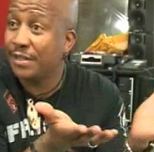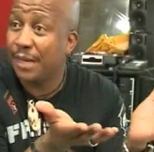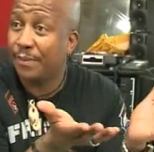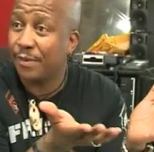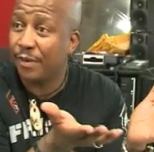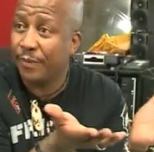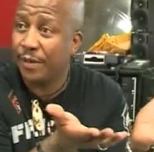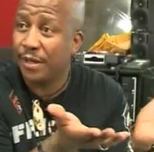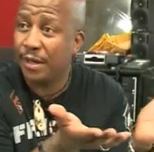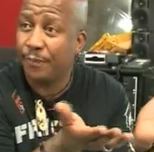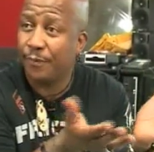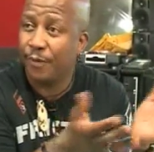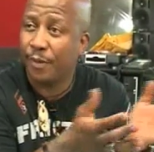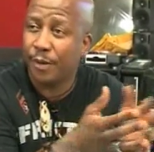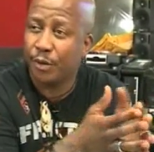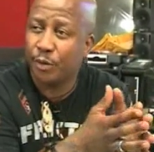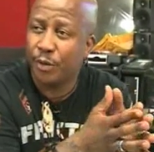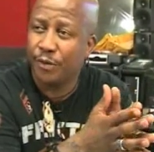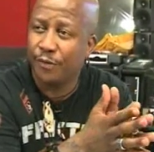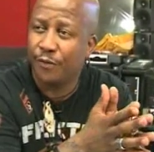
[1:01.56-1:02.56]
slept. I've been up for
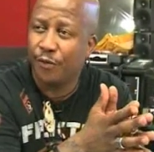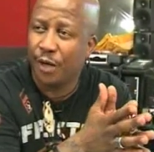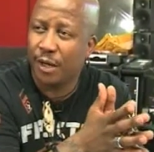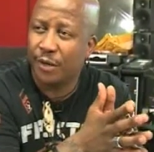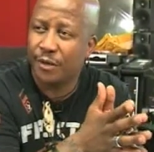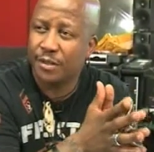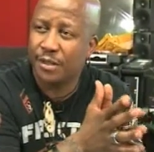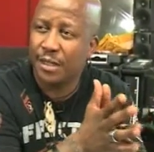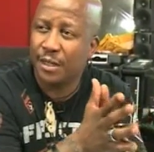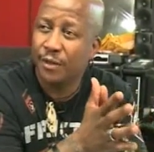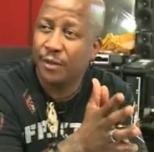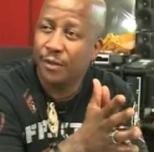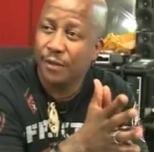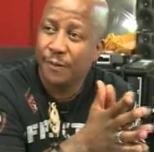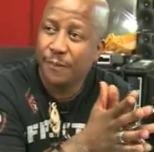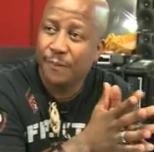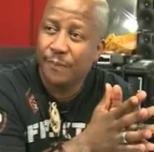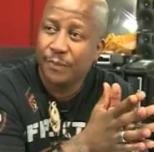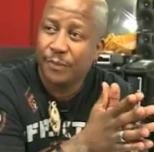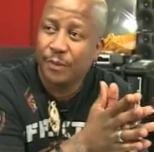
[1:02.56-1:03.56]
about twenty-four hours now.
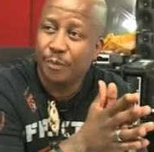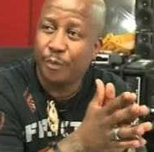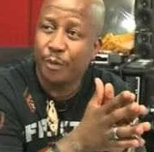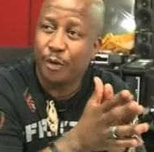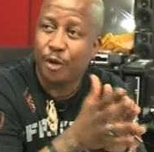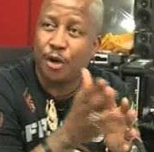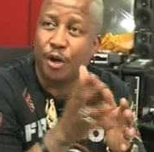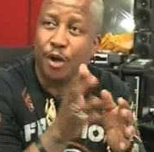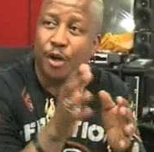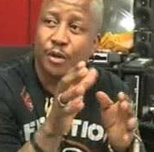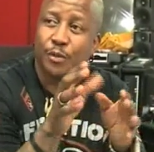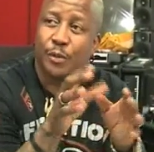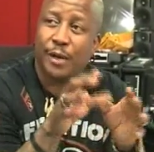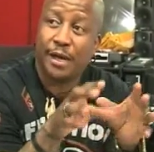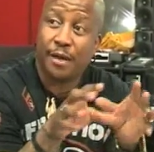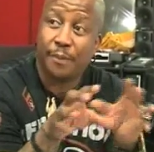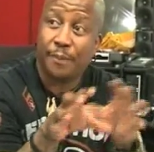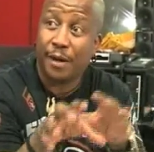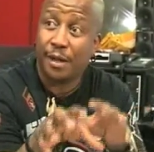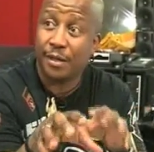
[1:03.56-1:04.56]
So you because have... we
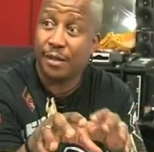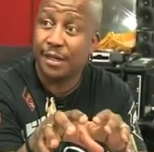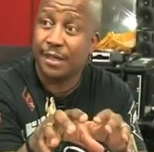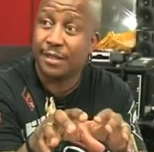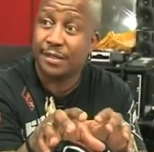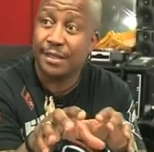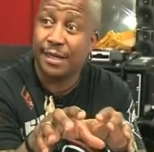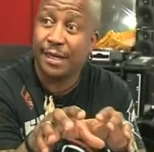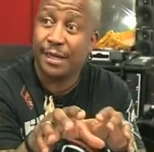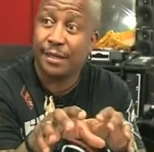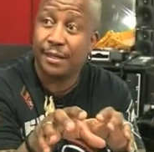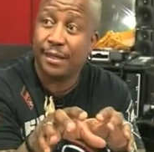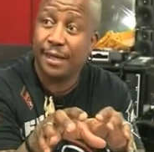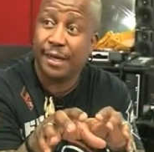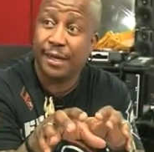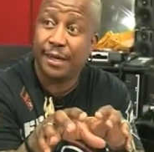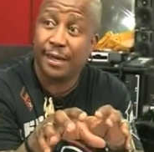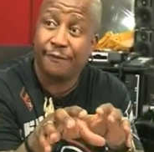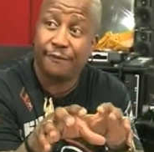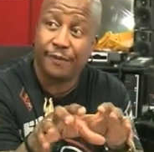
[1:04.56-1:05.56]
had a party last night,
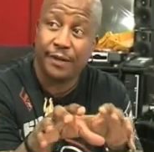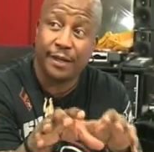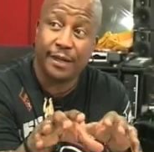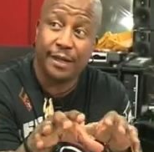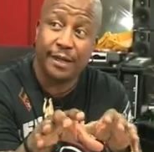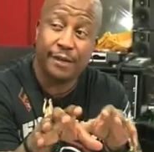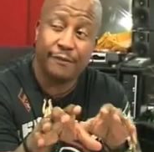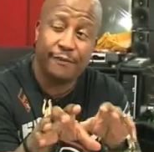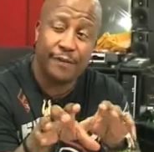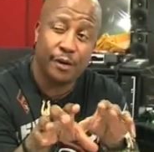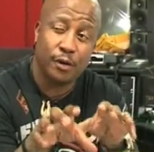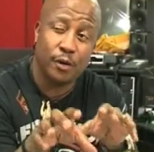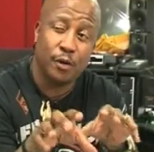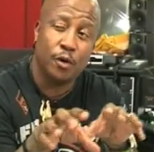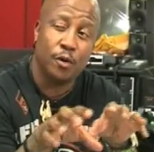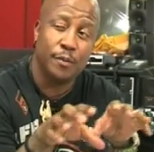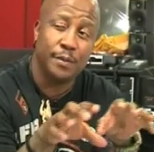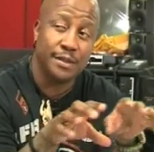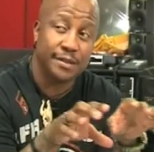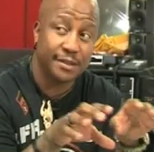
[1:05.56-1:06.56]
and I figured if I go
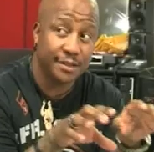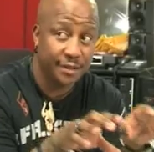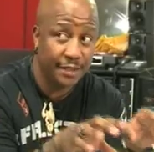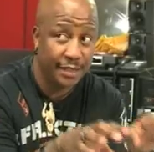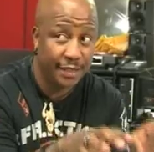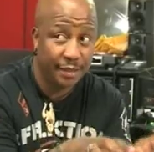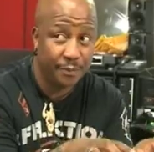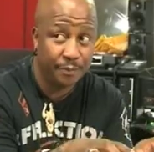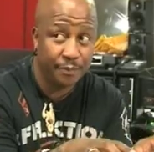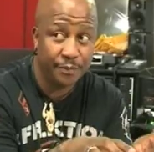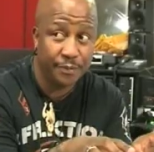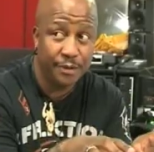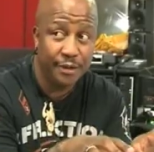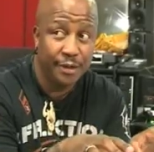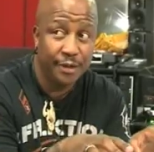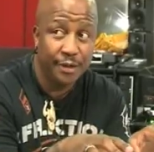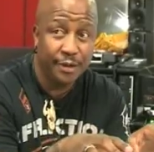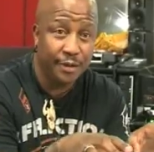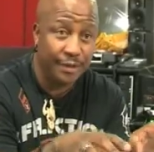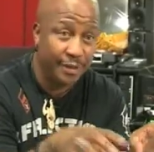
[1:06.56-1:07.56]
home and sleep,
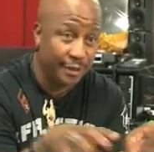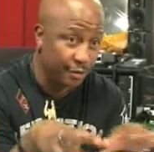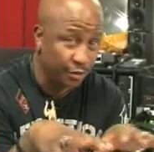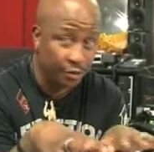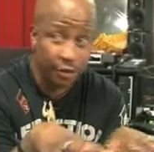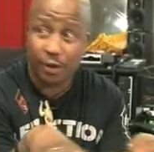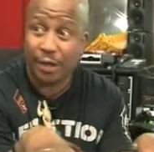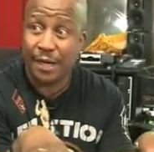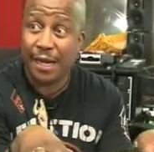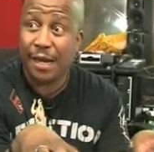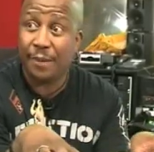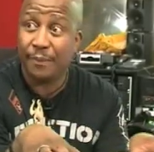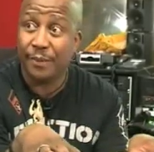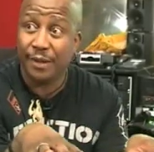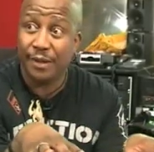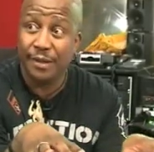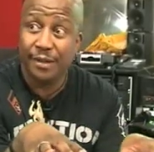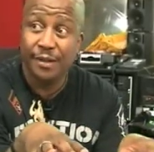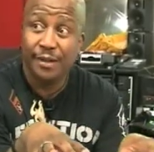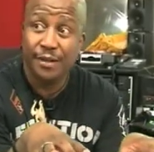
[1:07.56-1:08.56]
this is not going to
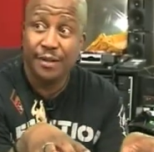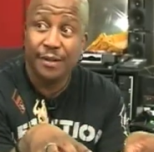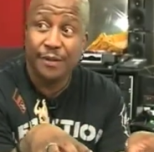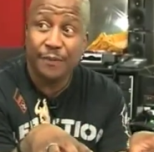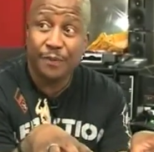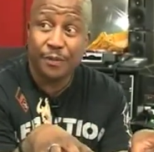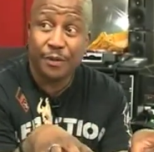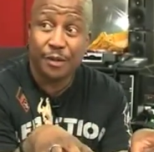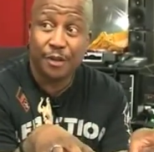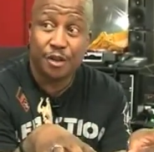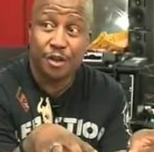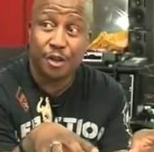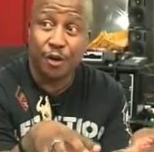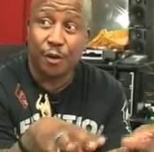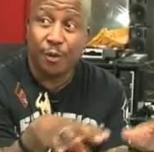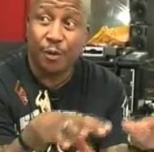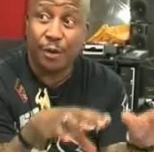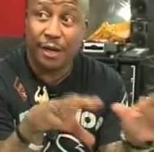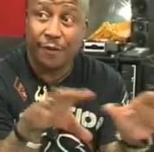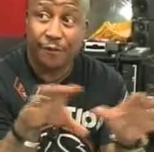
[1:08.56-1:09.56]
happen.
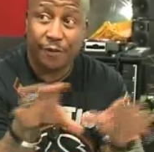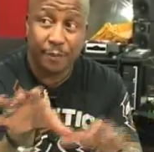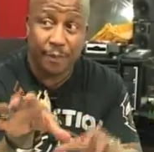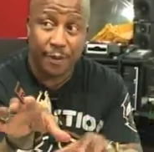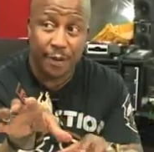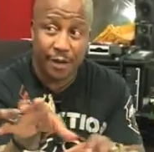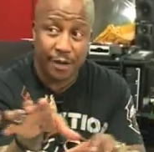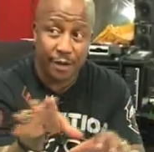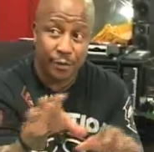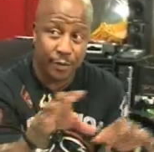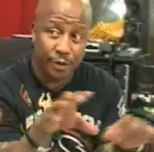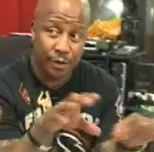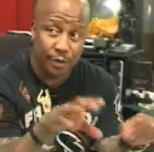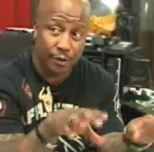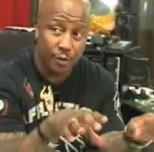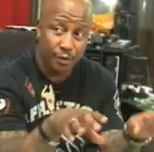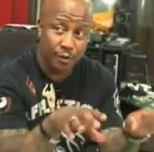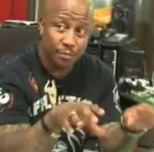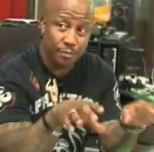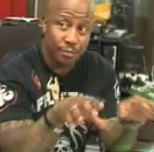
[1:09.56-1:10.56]
So left the party, went
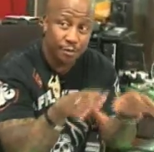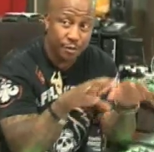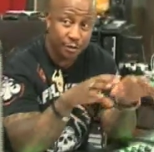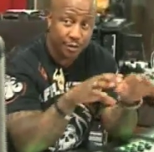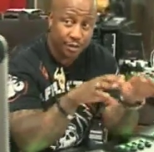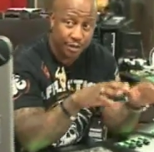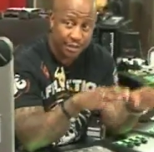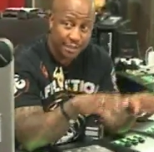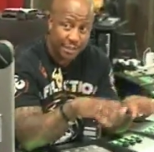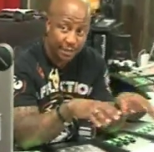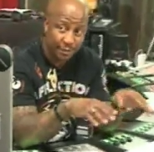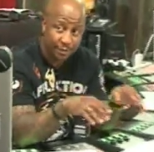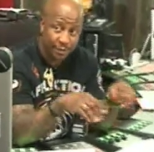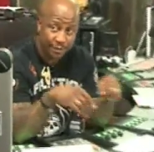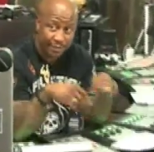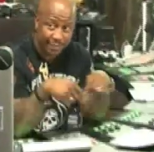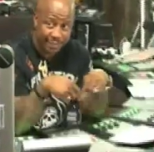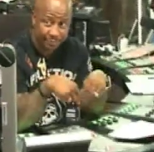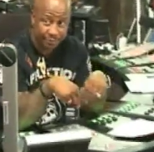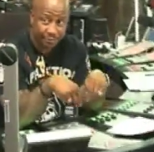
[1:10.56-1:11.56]
home, took a
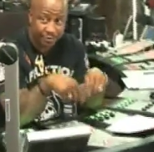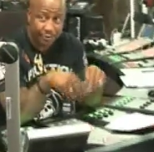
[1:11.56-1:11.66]
shower, came